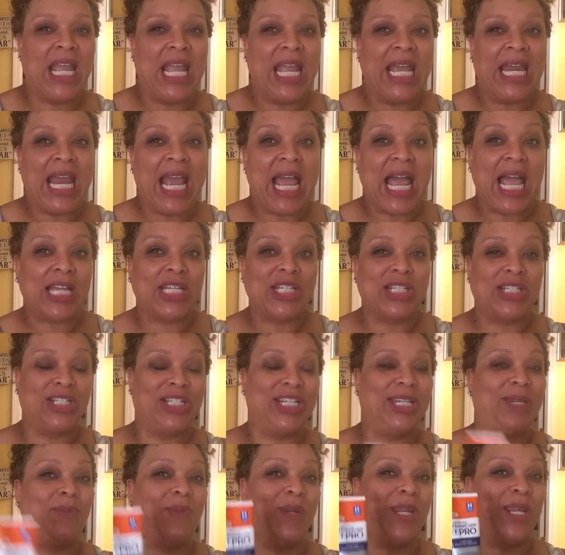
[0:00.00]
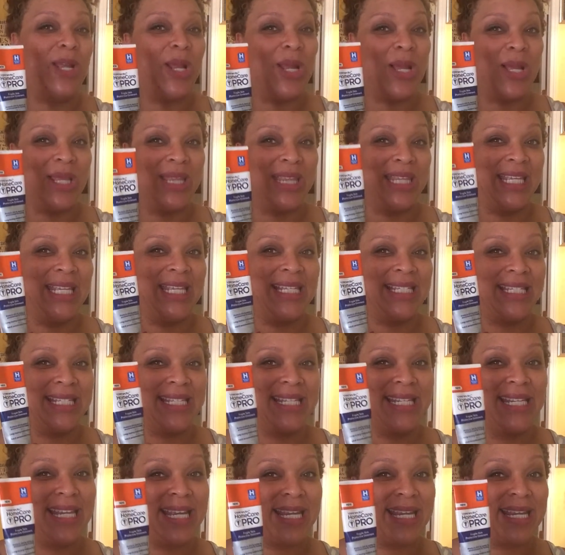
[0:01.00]
And actually, we call this,
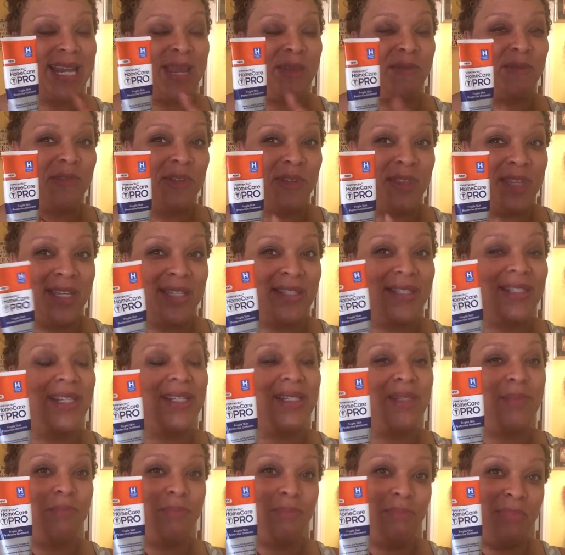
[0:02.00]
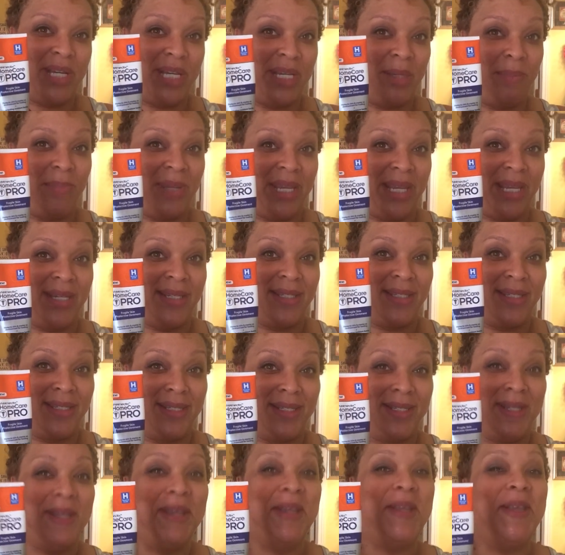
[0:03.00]
the nickname for this is butt
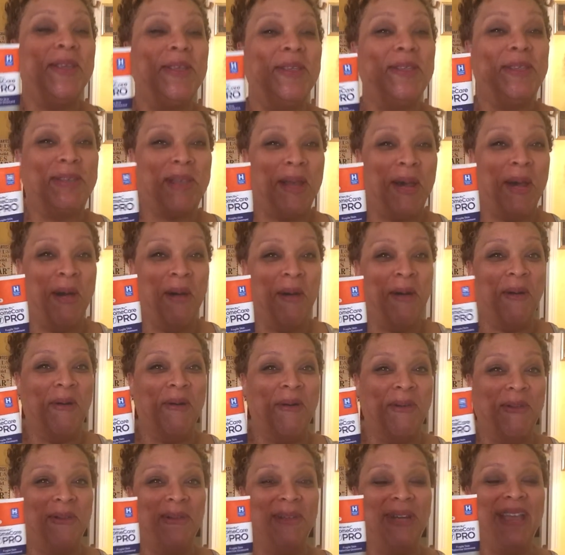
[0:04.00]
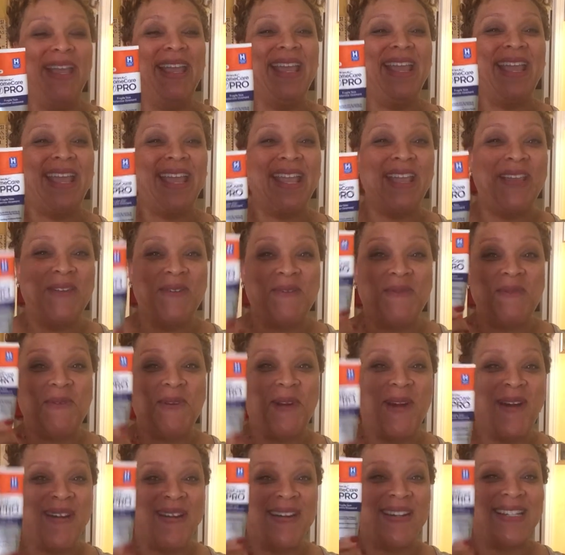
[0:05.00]
paste. So it
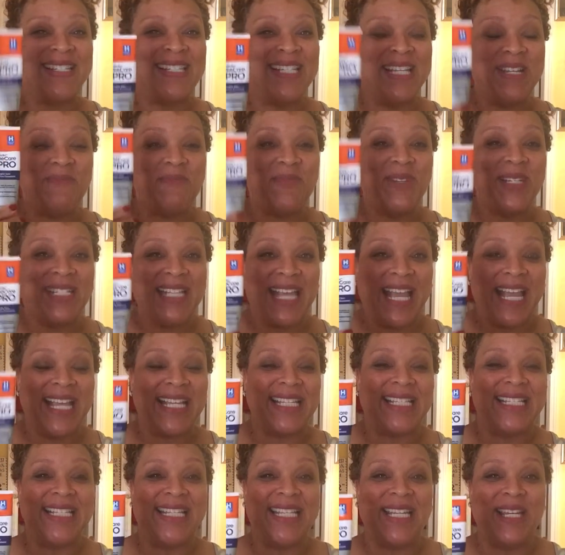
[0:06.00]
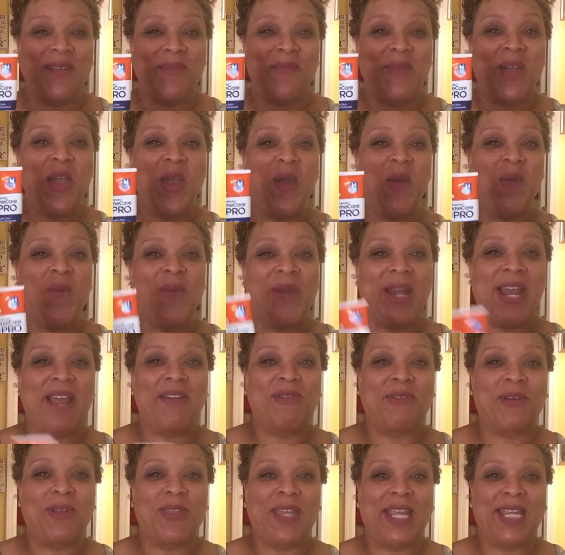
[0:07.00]
works. It protects them
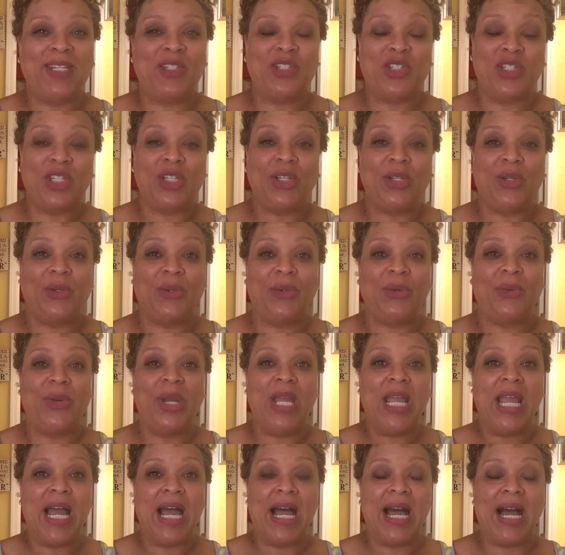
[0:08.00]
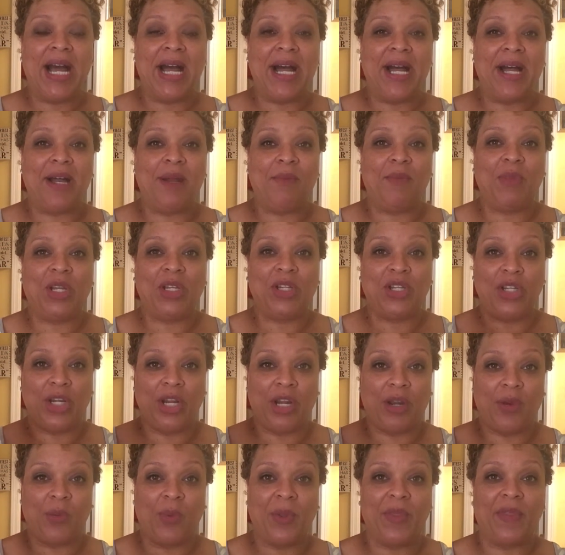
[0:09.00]
whenever they do,
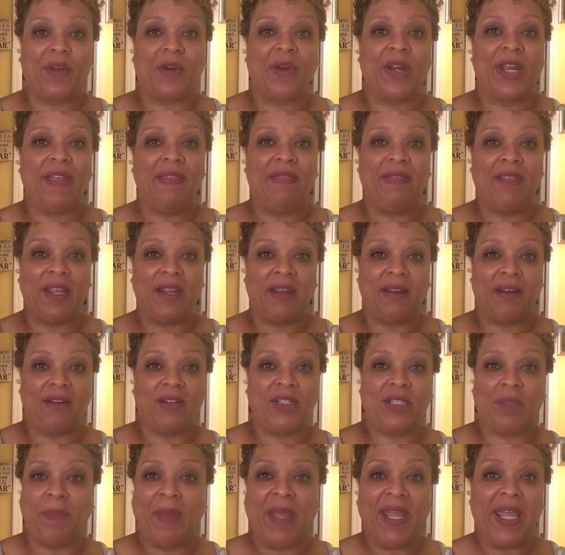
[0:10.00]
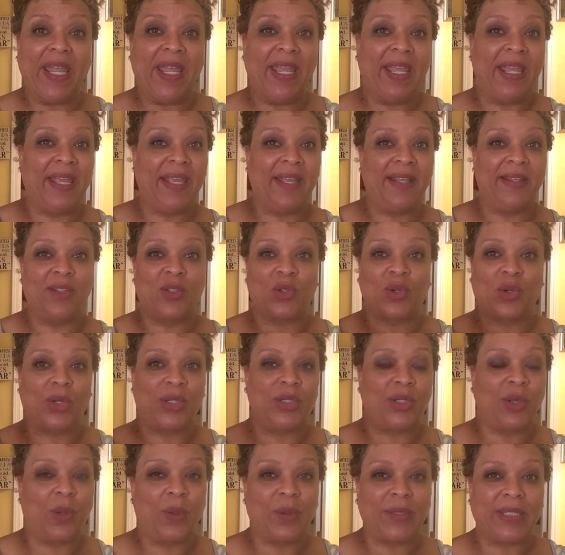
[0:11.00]
when they're in their Depends or
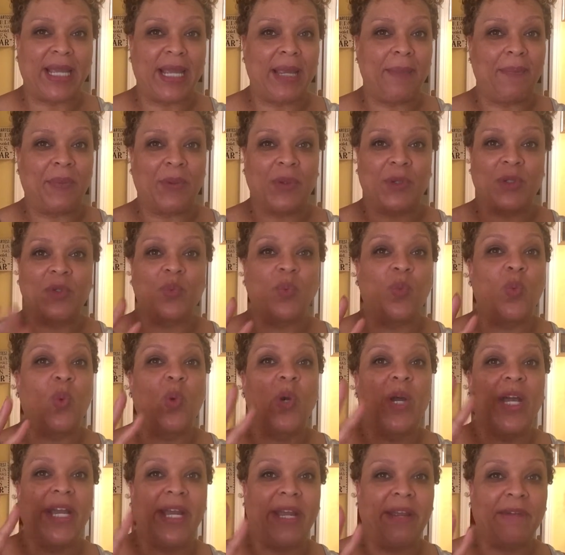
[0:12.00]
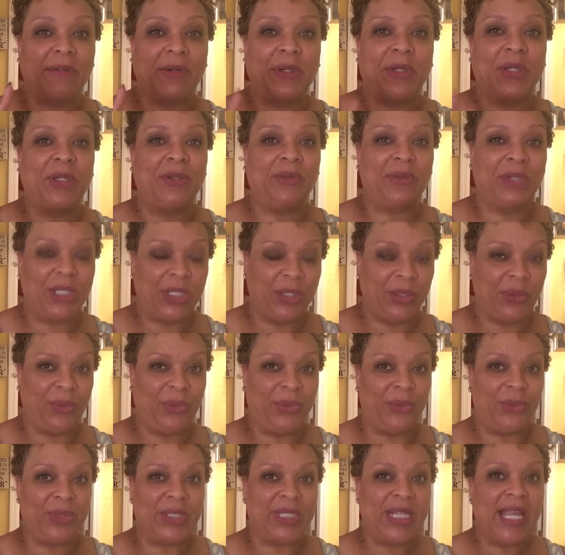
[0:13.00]
adult diapers, whatever you
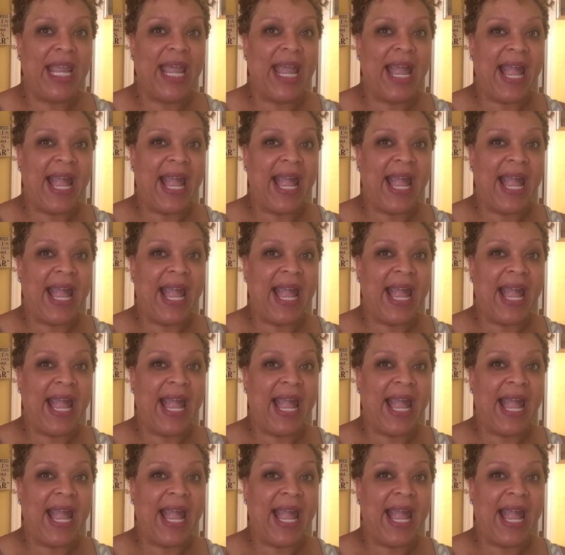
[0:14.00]
use.